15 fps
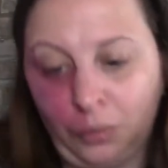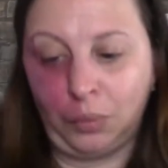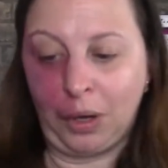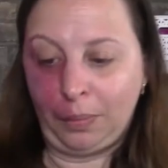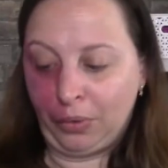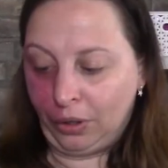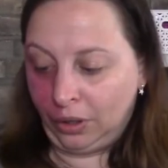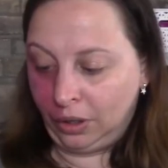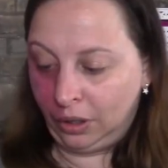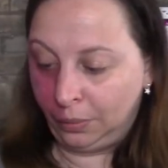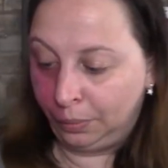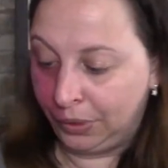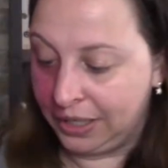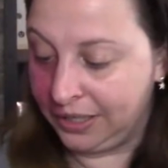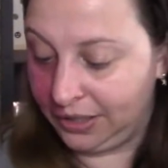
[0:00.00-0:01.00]
the rubber
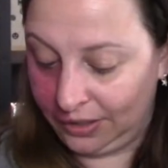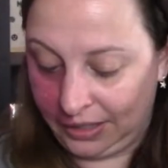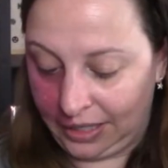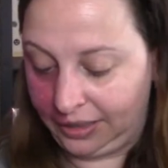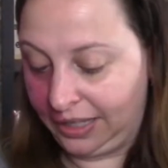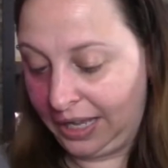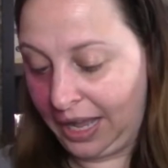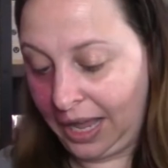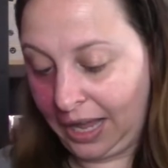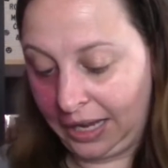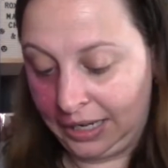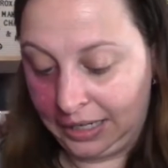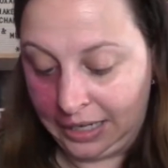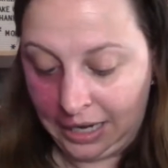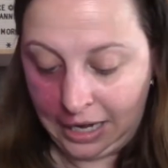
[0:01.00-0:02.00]
bristles at the
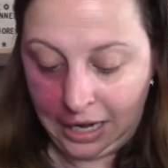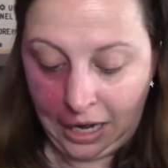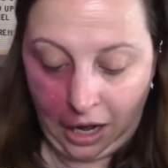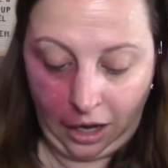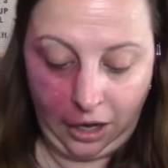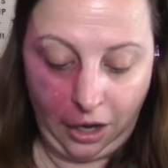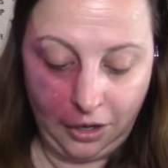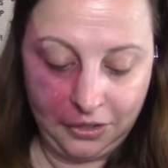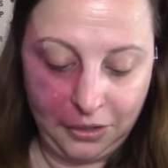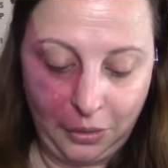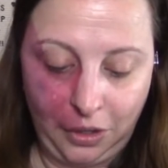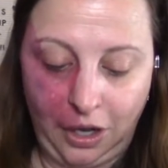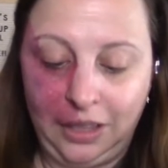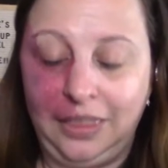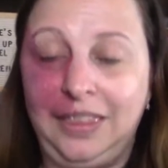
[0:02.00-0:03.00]
end. I also
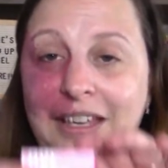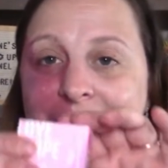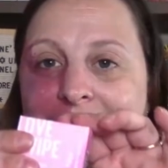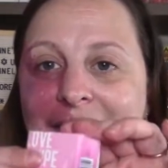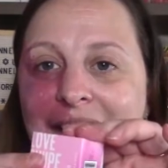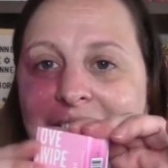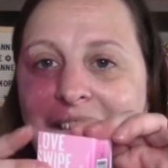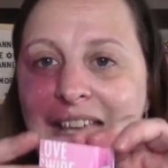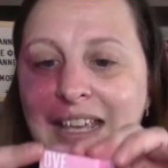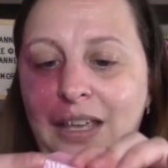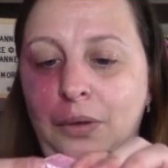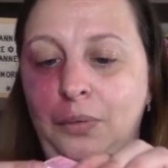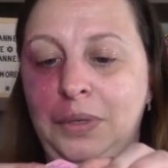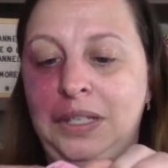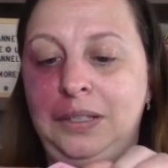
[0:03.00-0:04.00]
got this, thinking
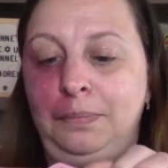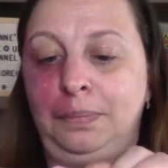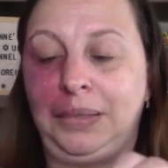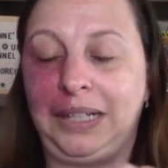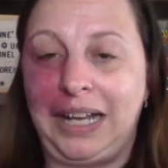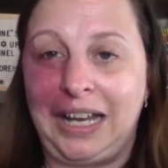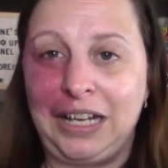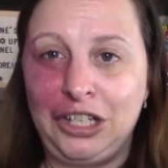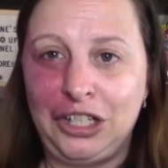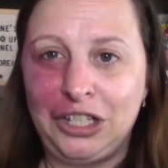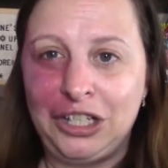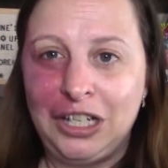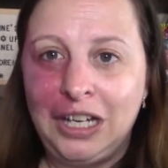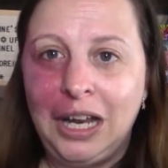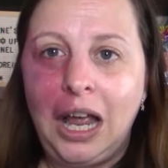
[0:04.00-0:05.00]
it was
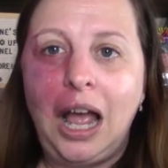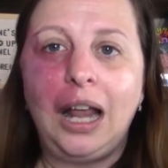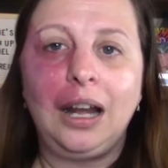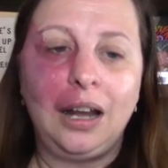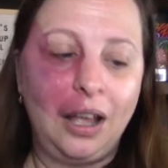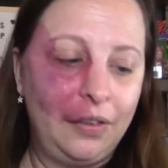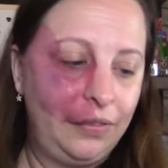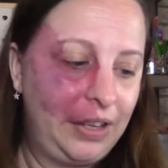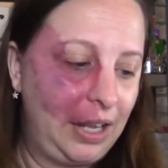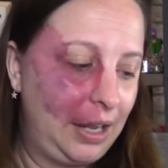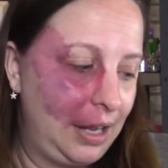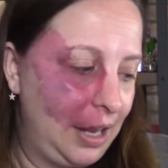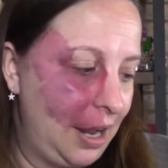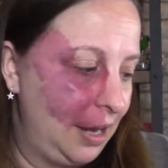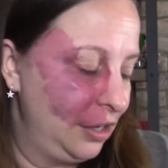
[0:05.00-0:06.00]
blush. I love
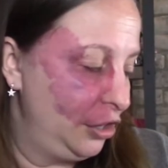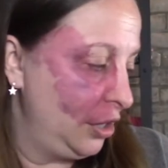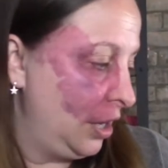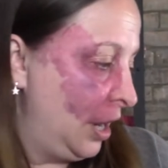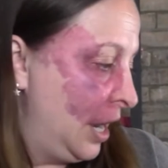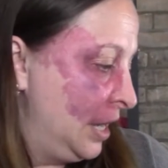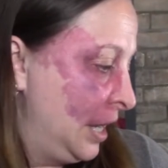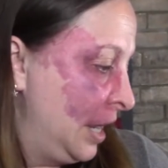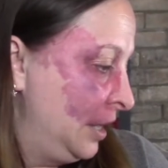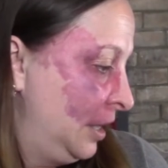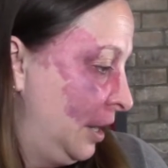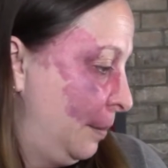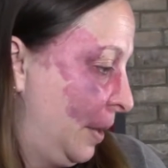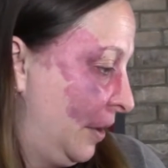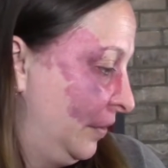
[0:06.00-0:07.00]
Kaja. I
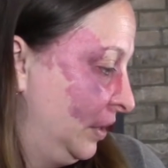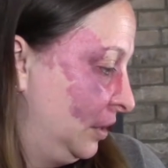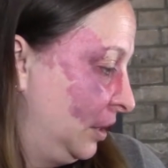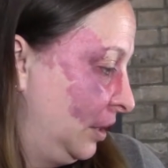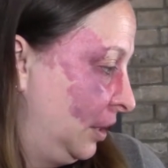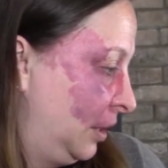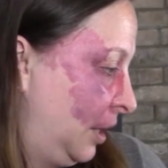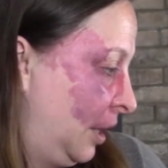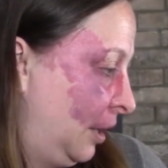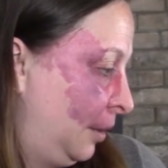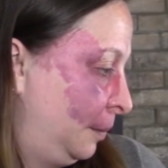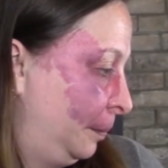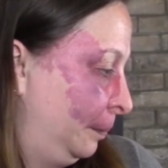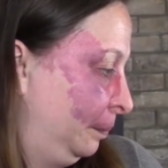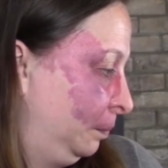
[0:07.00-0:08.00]
ended up having to,
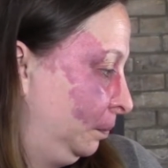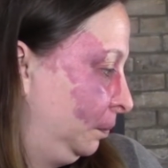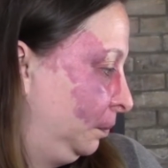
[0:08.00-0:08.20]
um,